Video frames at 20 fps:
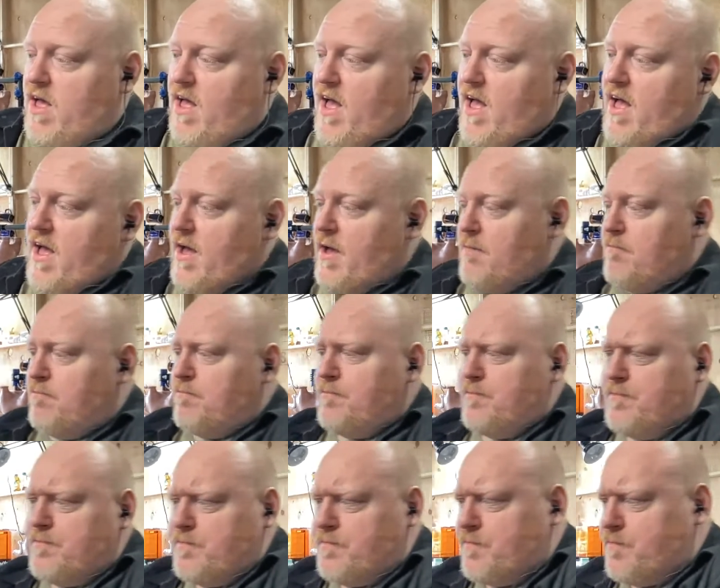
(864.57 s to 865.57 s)

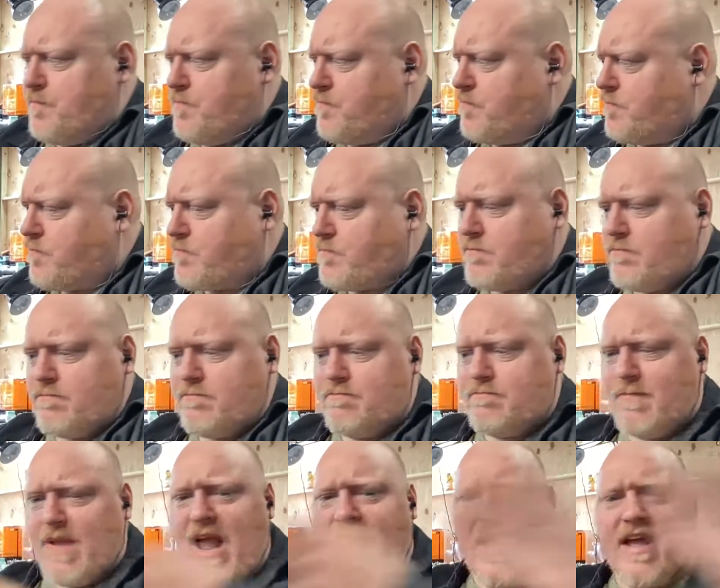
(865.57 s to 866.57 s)

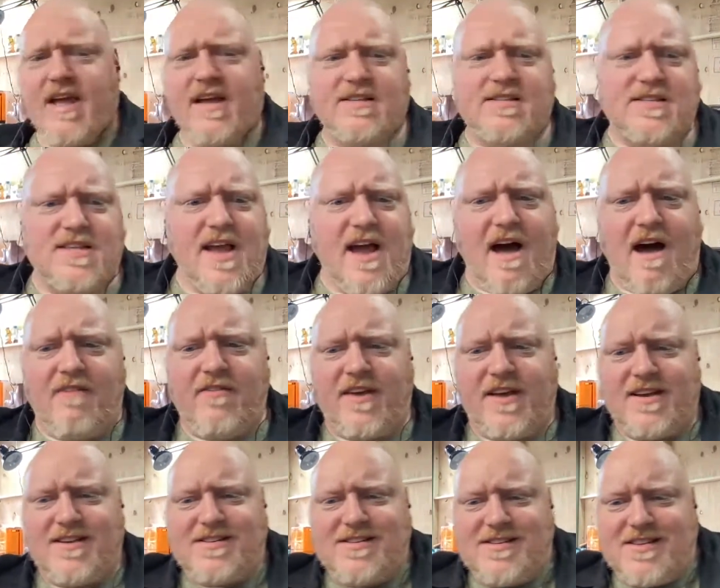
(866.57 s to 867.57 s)
I guess the
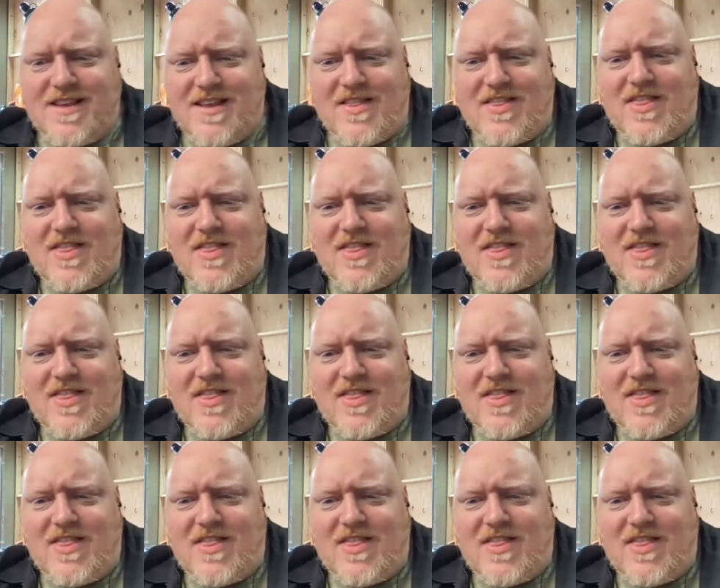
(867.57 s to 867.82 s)
obvious